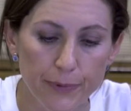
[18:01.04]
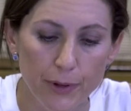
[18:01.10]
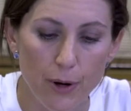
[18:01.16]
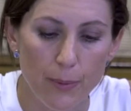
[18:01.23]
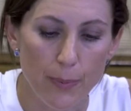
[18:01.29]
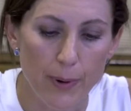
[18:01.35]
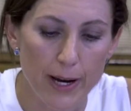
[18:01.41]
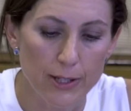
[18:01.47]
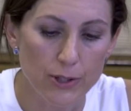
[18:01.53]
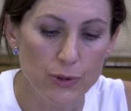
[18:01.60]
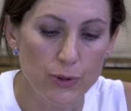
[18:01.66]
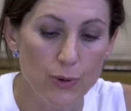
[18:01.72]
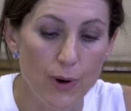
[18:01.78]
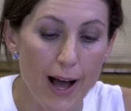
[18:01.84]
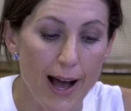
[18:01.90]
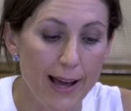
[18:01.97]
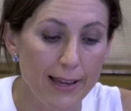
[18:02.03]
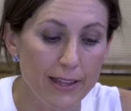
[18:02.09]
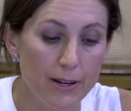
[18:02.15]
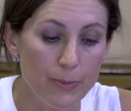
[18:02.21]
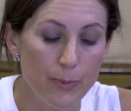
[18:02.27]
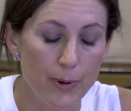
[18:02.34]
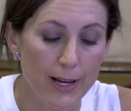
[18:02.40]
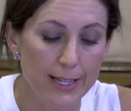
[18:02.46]
Compared to
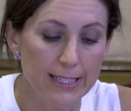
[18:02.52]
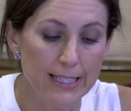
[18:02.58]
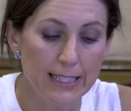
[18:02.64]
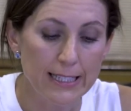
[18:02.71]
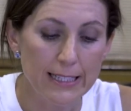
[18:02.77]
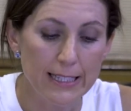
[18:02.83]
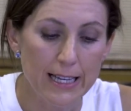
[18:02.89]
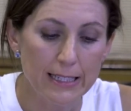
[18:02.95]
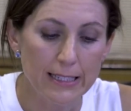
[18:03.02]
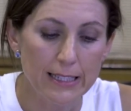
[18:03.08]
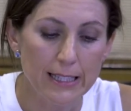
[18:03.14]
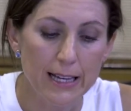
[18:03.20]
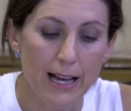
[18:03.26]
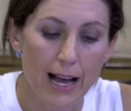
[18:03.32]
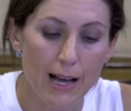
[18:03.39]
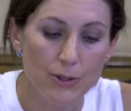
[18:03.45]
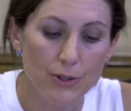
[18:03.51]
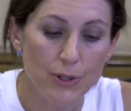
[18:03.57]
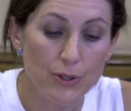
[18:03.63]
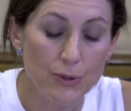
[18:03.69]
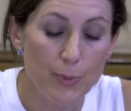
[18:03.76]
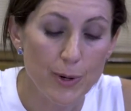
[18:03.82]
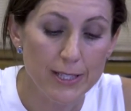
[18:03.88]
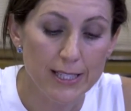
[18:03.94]
either price index,
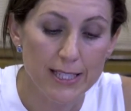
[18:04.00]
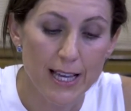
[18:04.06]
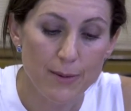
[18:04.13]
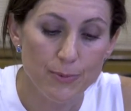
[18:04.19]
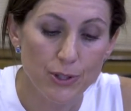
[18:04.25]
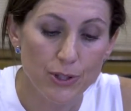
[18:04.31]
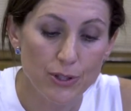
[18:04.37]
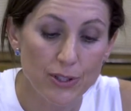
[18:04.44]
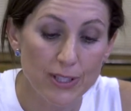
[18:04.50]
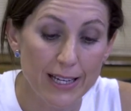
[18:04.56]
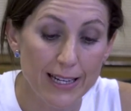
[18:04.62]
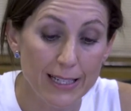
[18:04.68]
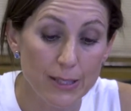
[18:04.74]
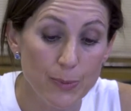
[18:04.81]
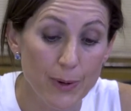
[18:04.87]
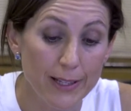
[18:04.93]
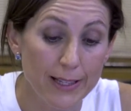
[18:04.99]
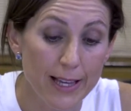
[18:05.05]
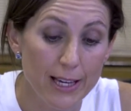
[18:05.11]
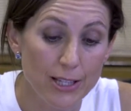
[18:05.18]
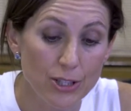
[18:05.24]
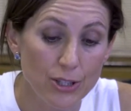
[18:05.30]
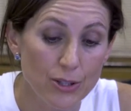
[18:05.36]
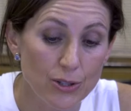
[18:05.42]
households' perceptions and
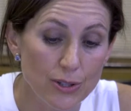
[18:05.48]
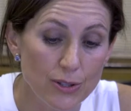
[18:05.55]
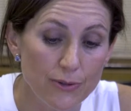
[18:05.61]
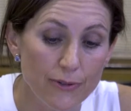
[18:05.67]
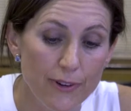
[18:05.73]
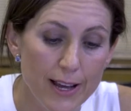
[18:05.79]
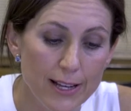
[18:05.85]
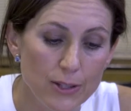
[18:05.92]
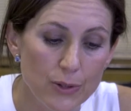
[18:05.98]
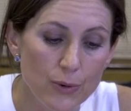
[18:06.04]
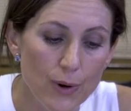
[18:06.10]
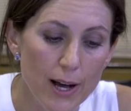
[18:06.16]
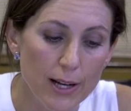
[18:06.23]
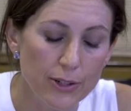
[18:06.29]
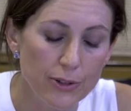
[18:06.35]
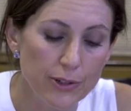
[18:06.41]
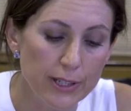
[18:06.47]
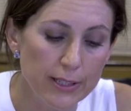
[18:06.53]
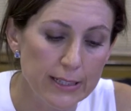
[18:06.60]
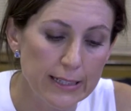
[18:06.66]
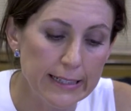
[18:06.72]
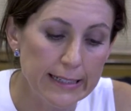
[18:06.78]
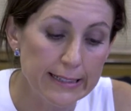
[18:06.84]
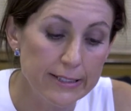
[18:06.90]
expectations fail to
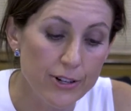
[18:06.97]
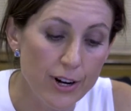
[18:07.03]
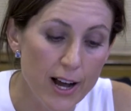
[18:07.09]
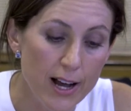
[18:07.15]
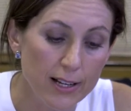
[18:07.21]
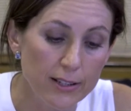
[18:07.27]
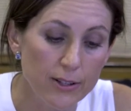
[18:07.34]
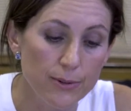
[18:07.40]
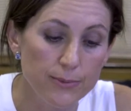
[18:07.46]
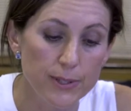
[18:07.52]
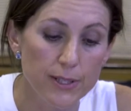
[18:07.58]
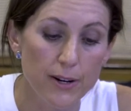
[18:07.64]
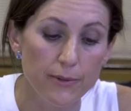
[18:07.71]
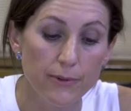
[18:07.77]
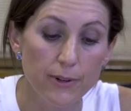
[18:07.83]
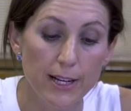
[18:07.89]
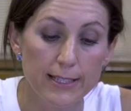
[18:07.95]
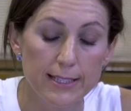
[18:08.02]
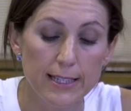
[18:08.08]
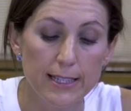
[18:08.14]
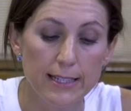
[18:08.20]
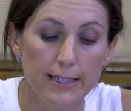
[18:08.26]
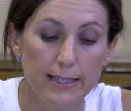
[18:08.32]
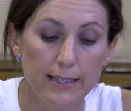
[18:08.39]
accurately track the observed
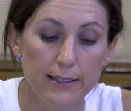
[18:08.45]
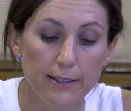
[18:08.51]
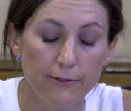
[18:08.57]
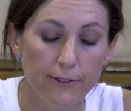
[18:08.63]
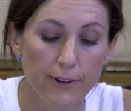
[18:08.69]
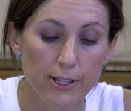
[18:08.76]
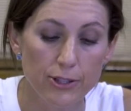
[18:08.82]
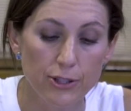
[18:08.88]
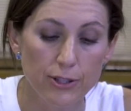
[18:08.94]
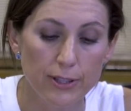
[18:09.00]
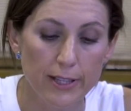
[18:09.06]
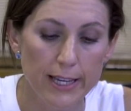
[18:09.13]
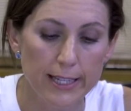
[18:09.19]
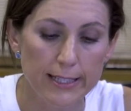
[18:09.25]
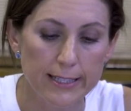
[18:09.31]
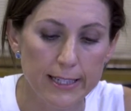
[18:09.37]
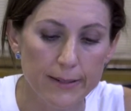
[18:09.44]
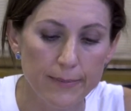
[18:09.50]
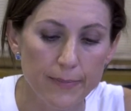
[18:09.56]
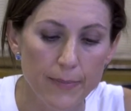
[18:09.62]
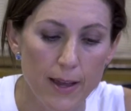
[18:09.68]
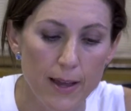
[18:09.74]
volatility in the inflation data.